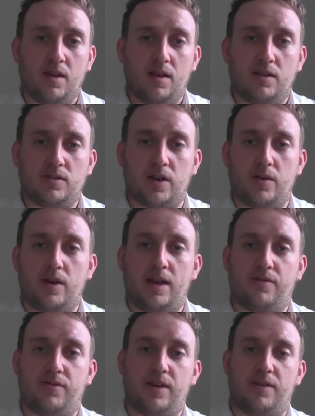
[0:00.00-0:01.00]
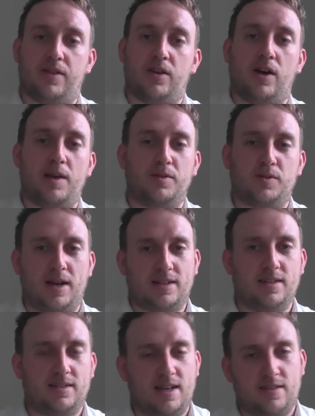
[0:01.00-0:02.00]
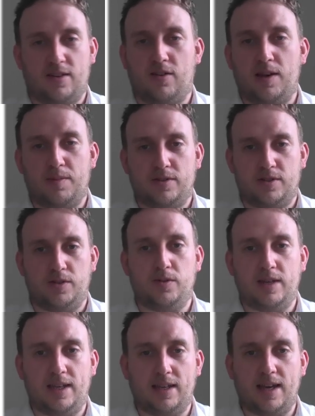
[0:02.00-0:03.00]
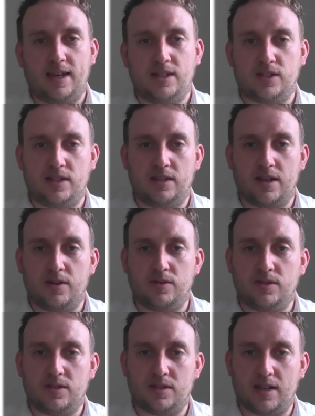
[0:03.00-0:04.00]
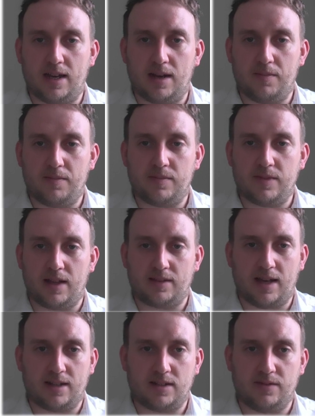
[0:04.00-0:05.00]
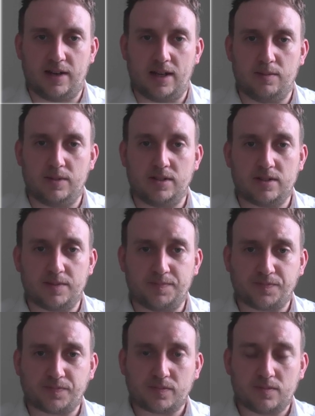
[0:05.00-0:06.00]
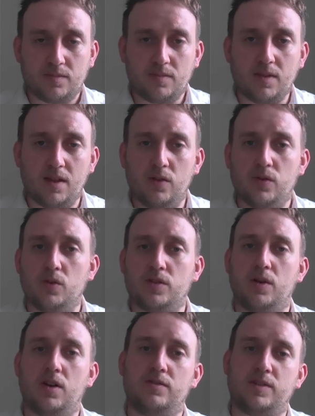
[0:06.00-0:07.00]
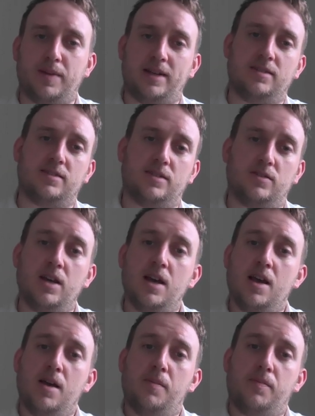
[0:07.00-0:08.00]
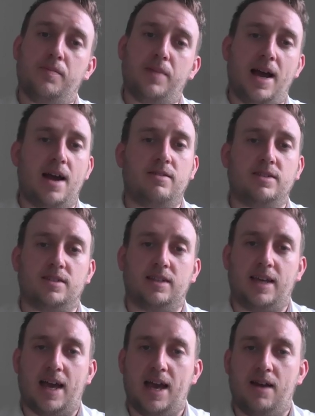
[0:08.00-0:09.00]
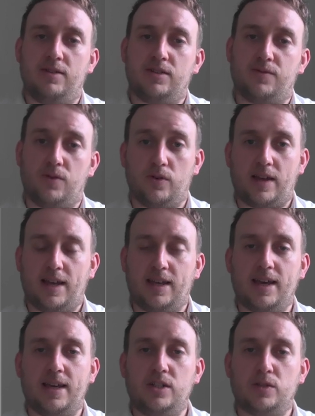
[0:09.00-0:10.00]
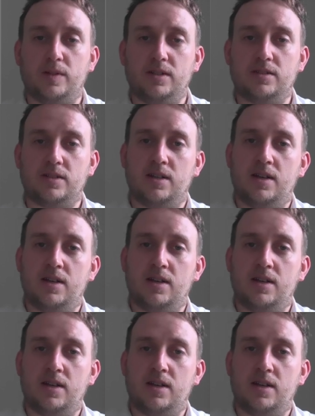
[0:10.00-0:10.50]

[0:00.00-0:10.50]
So if they're not able to access that, they're not able to engage in those that development. There's also a lot of dependency on parents and carers for that engagement.